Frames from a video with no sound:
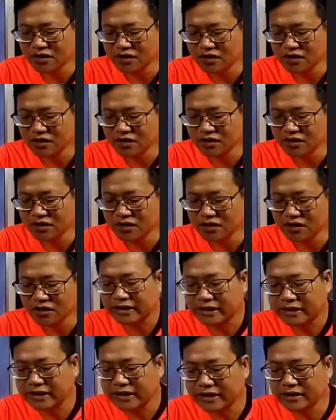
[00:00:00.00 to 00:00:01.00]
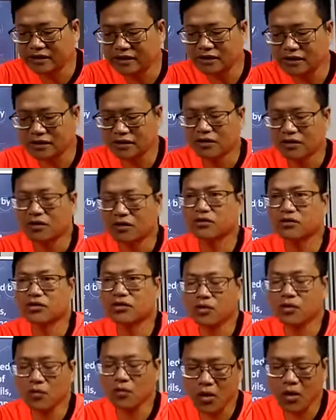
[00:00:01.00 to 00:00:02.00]
nor hear nor
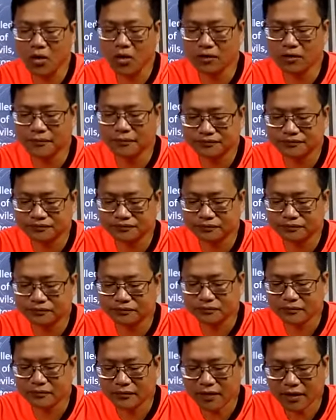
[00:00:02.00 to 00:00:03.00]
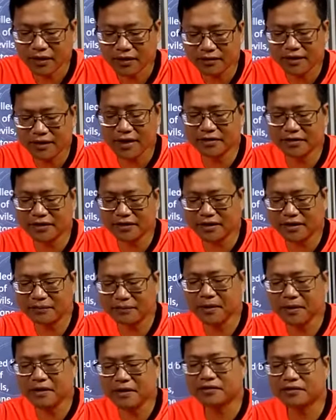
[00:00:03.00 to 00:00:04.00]
walk. Neither
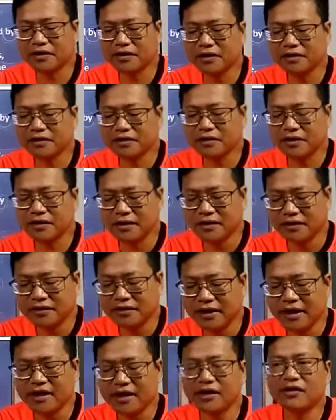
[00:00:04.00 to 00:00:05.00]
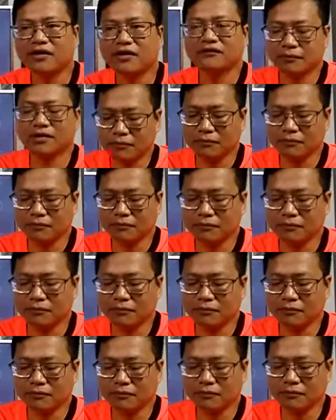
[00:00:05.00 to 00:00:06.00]
repented they of their
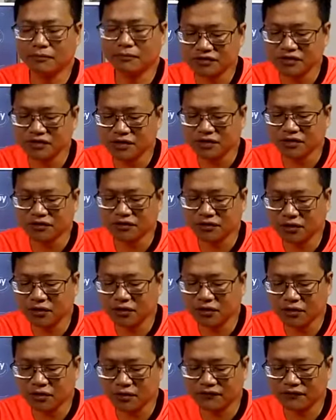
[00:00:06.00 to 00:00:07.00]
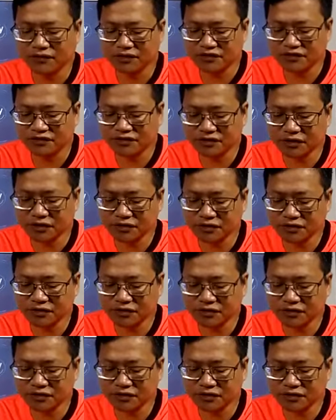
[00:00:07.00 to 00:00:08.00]
murders, nor of their
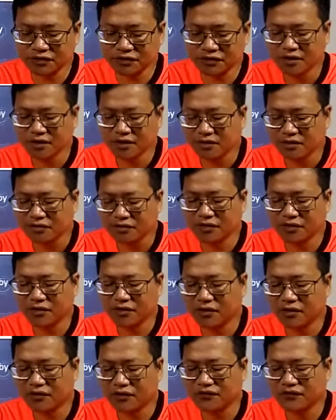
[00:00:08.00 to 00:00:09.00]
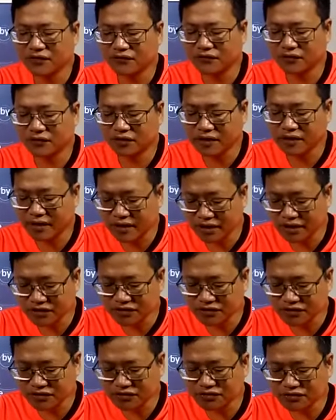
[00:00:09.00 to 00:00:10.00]
sorceries, nor of their
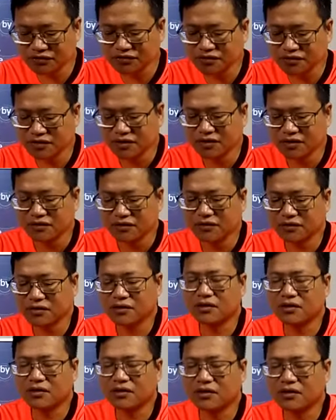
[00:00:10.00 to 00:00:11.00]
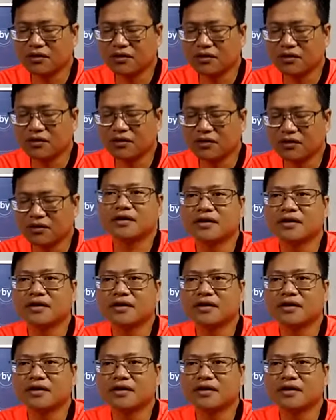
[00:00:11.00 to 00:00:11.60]
fornications, nor of their